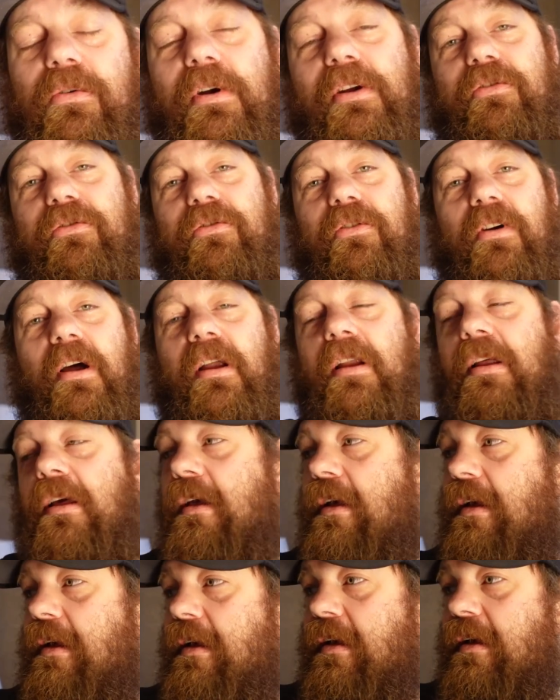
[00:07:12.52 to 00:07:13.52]
restaurant
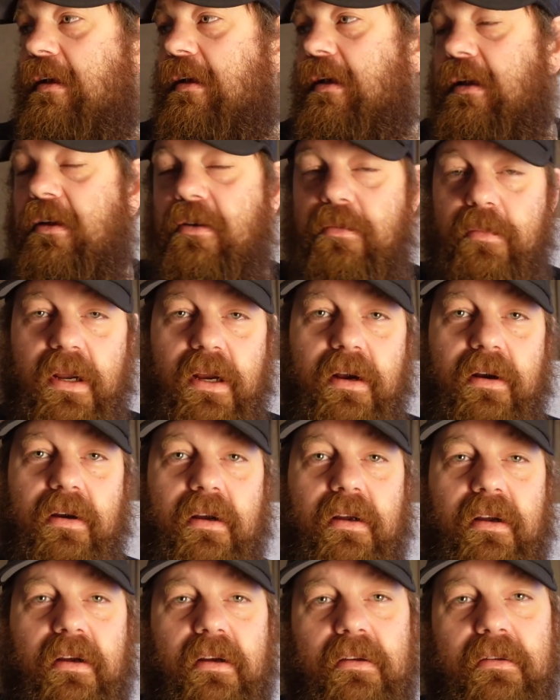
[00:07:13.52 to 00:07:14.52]
in
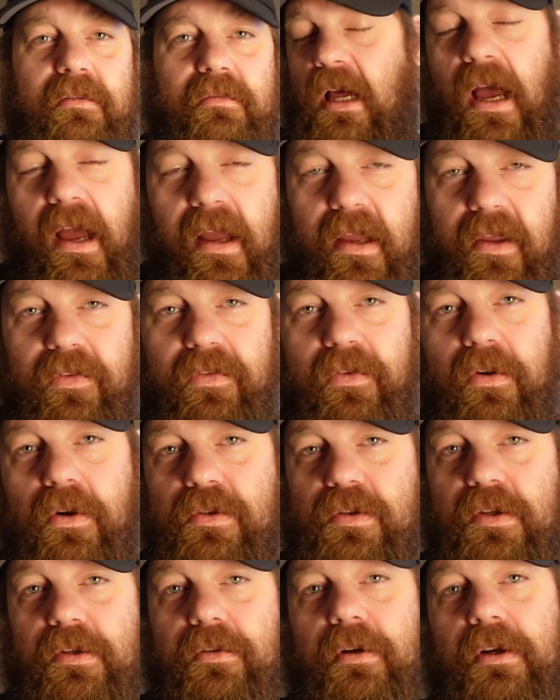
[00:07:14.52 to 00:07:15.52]
America. Highest
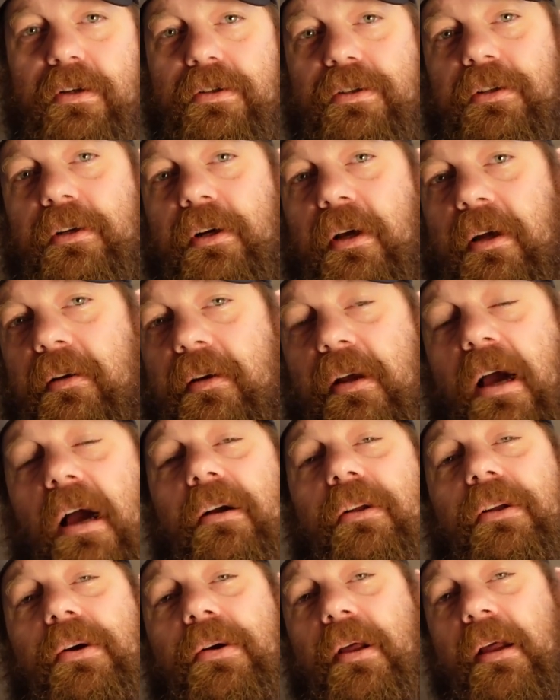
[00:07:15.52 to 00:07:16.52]
grossing restaurant,
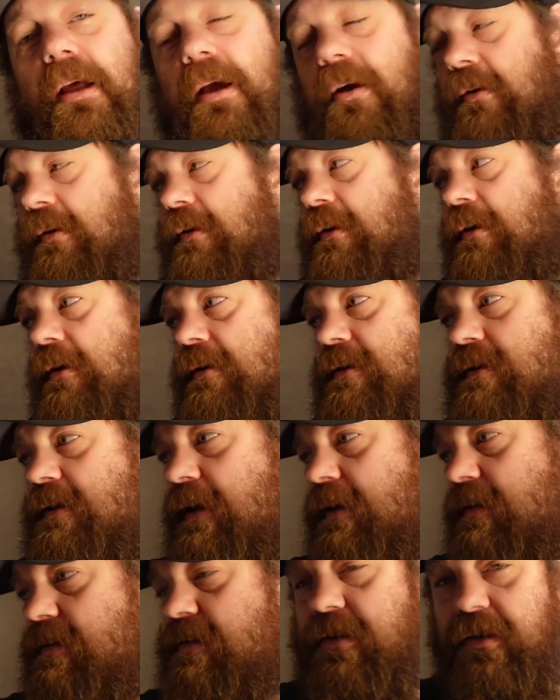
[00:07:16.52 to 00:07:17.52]
not including alcohol sales,